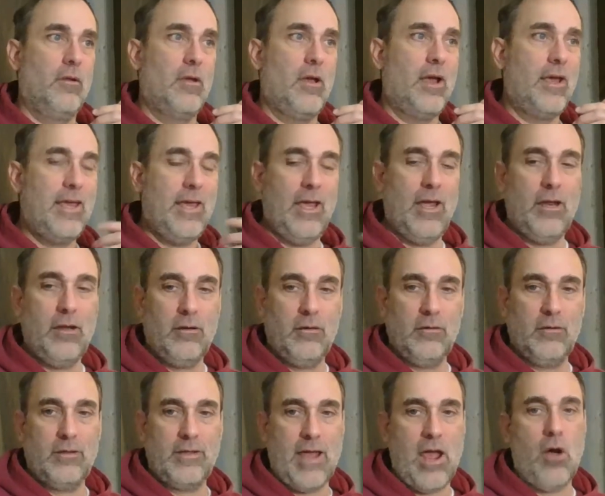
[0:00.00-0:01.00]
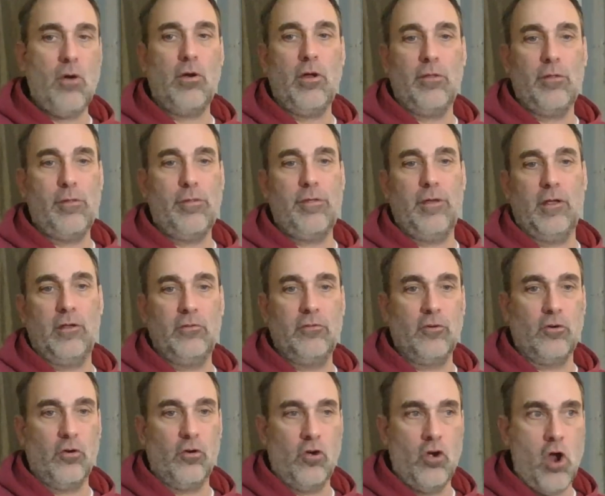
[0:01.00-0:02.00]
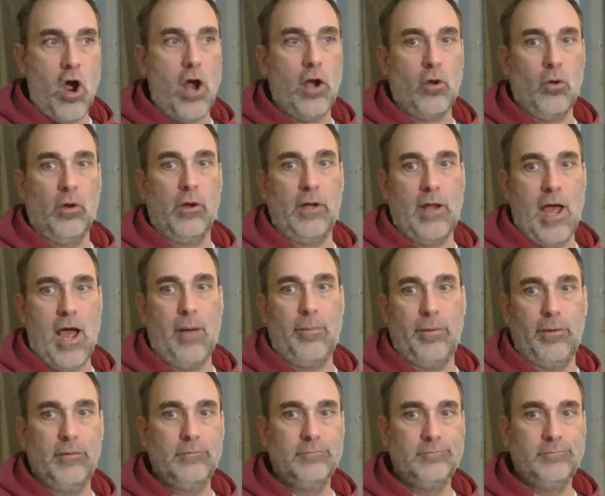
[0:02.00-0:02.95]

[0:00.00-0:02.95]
I can't count on the things that are not going to happen.